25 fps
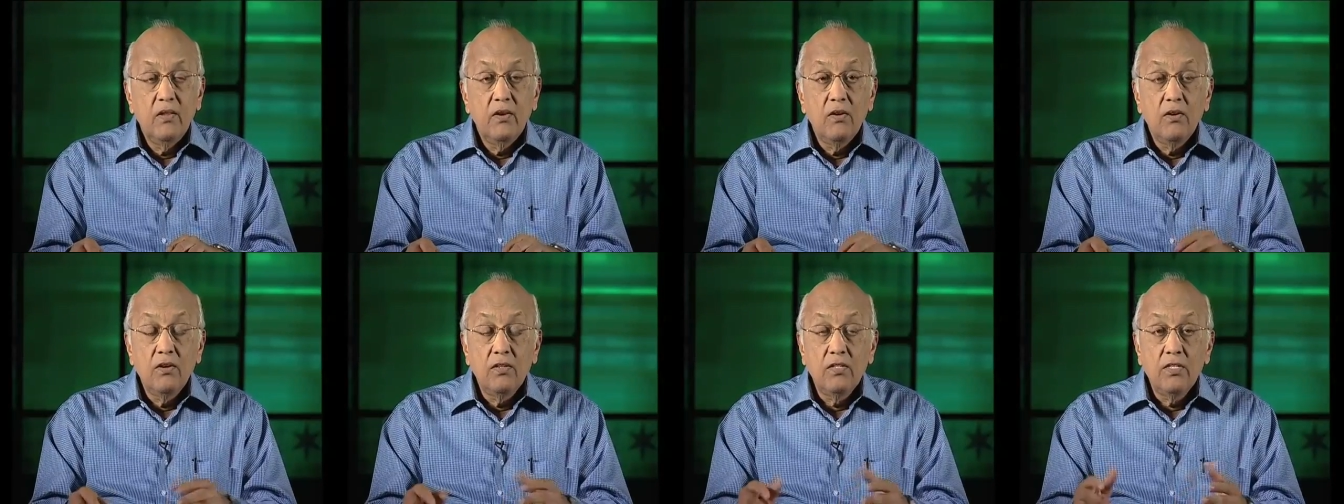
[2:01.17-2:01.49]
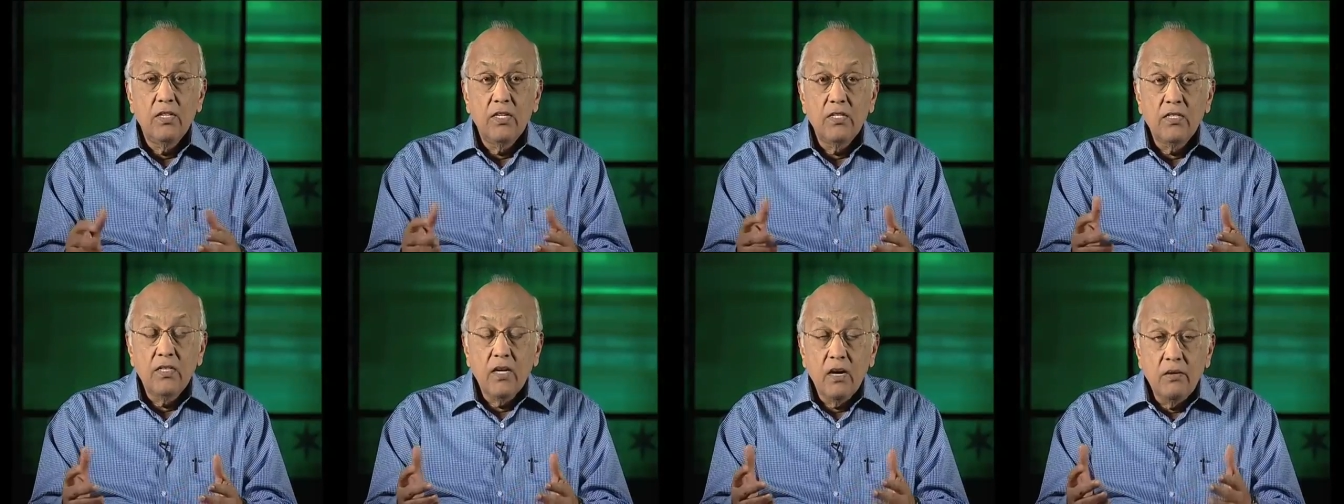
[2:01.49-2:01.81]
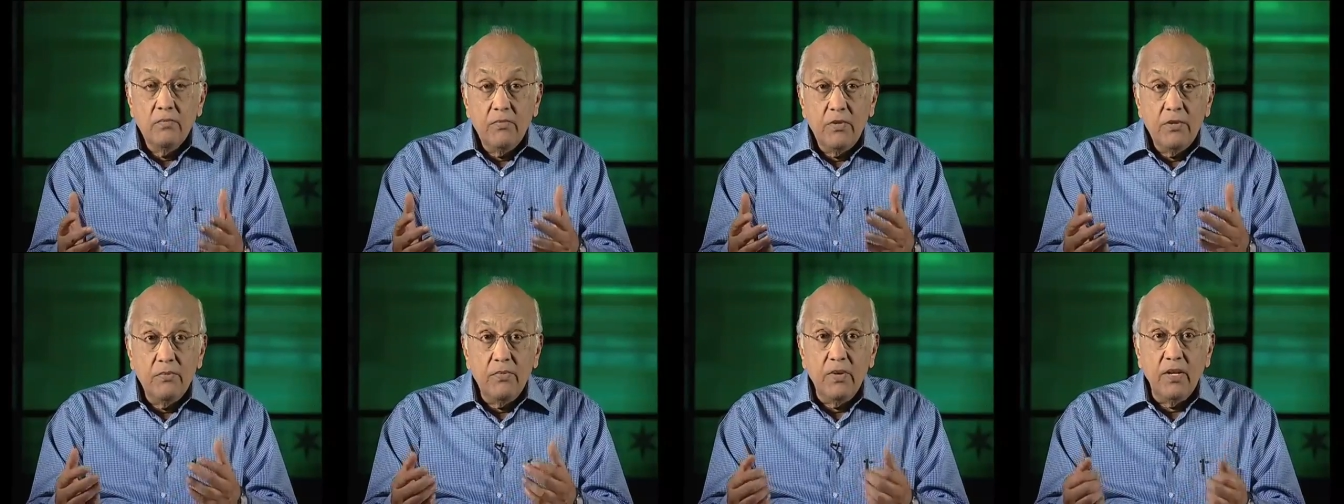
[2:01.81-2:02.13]
The Lord says,
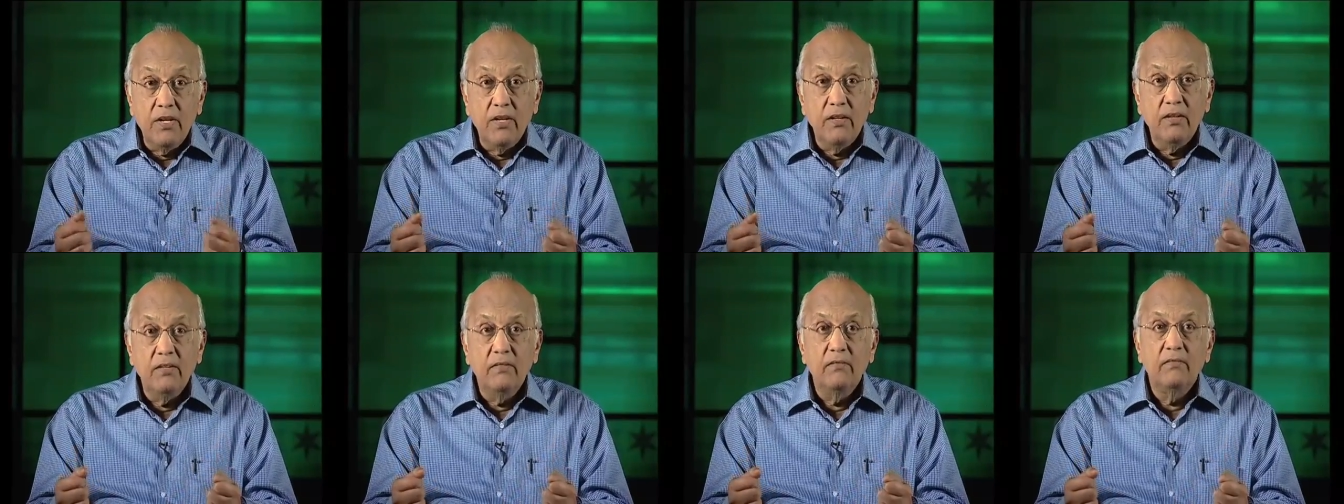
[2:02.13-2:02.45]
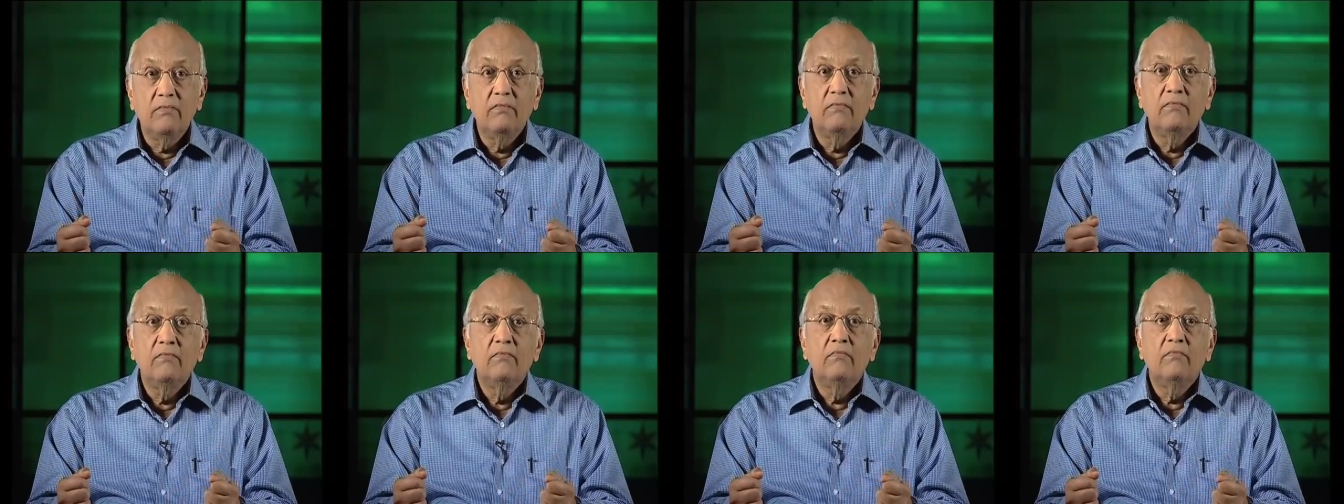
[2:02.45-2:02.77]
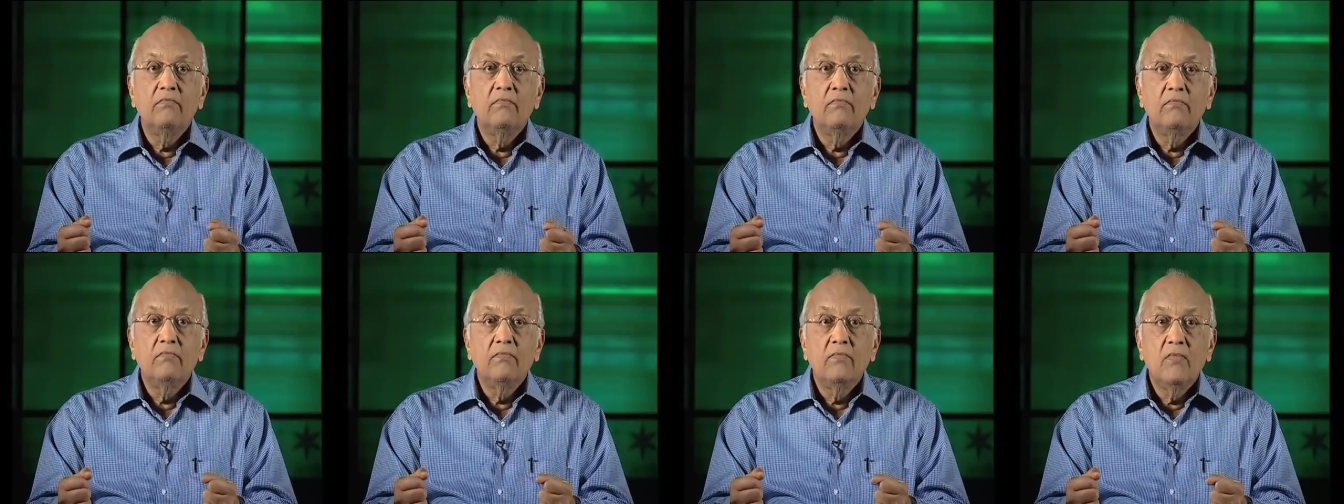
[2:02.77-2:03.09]
Come to me,
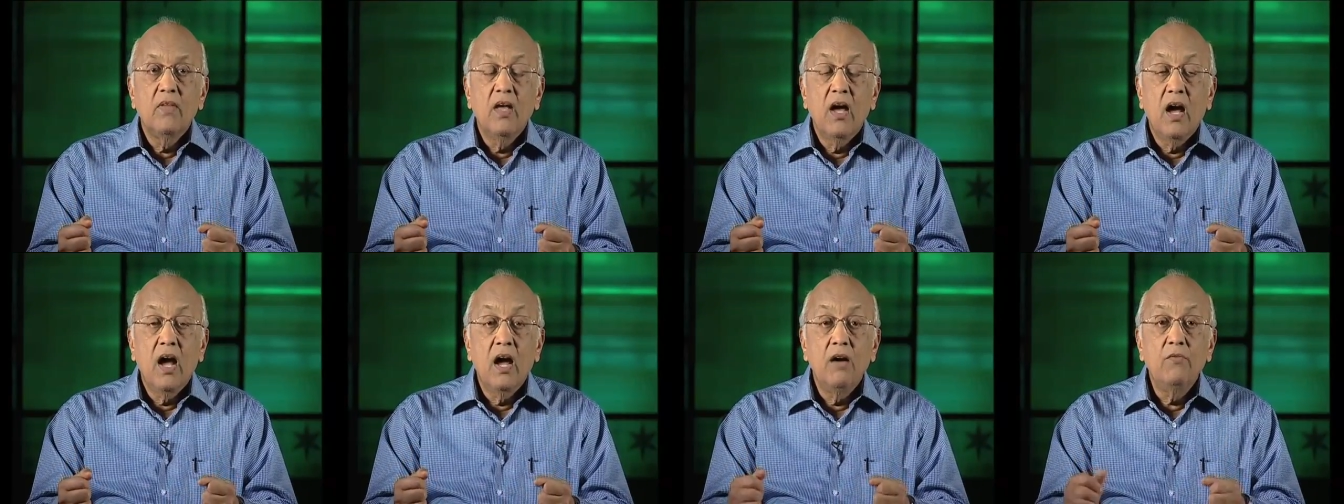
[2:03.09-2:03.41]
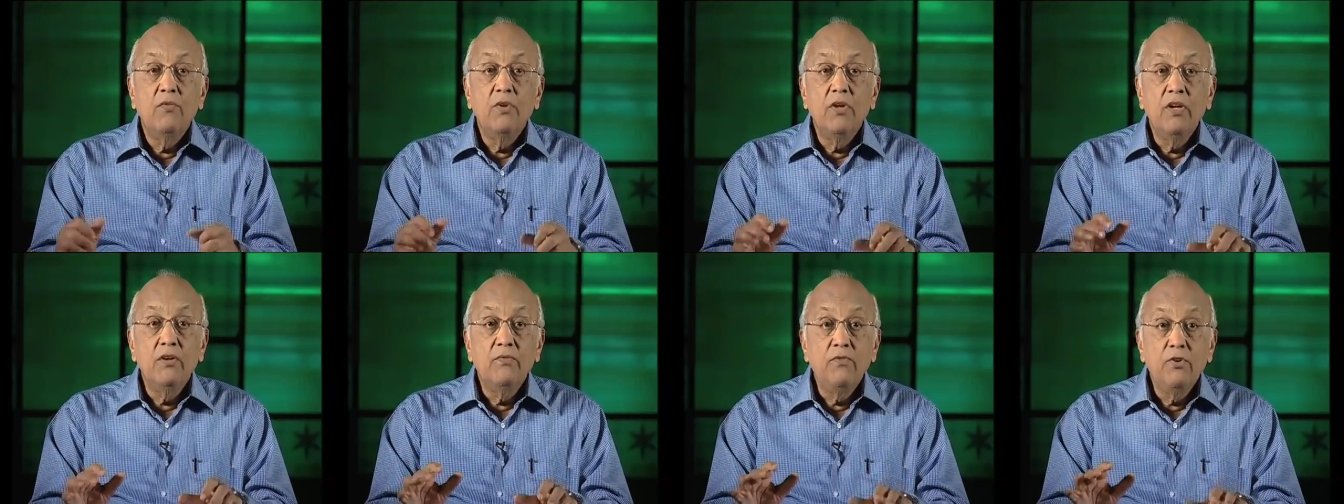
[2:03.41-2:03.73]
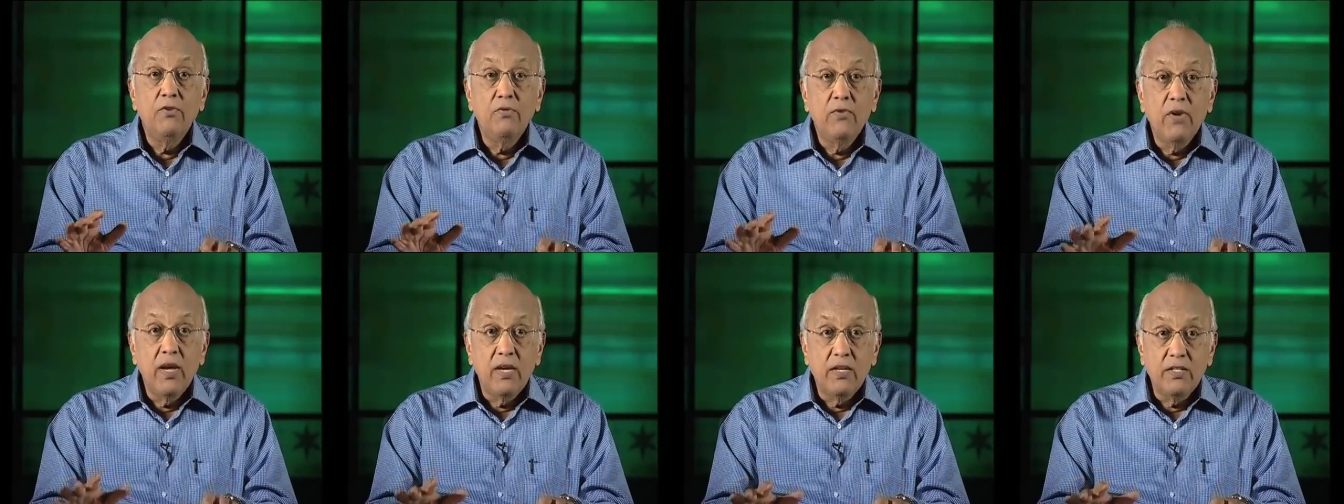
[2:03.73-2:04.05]
I will give you